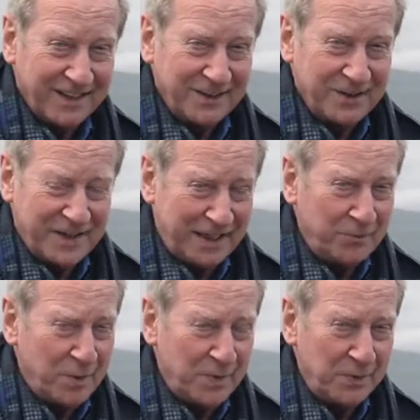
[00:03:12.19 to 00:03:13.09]
it'll
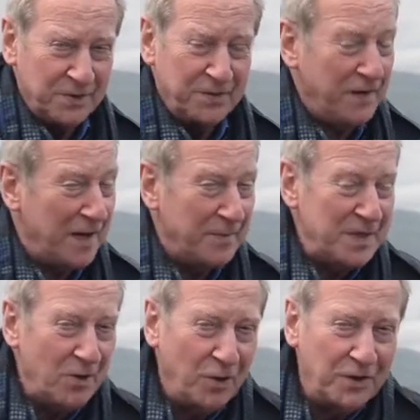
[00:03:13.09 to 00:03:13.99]
send ripples far
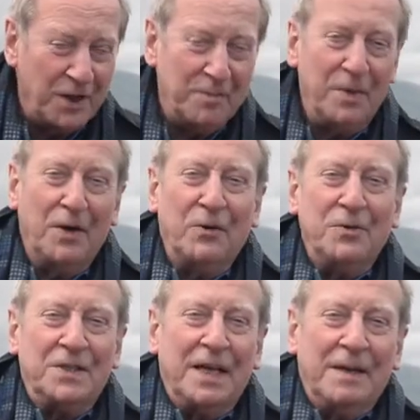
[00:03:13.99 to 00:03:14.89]
beyond her
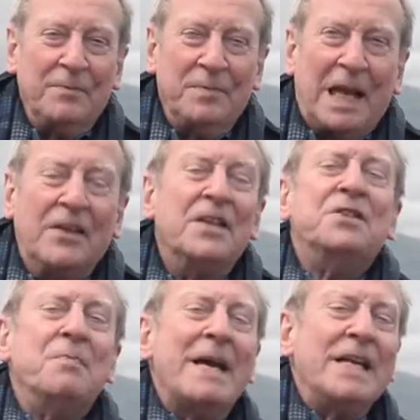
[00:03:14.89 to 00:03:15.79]
bows.
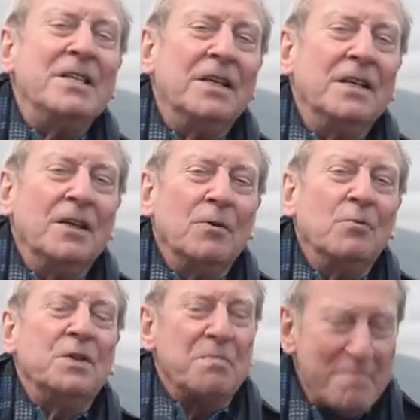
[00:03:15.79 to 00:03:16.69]
This Maid
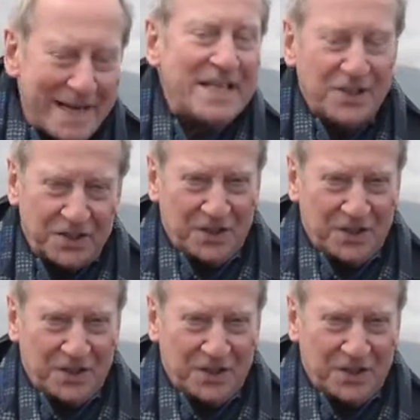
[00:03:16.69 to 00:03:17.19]
was made to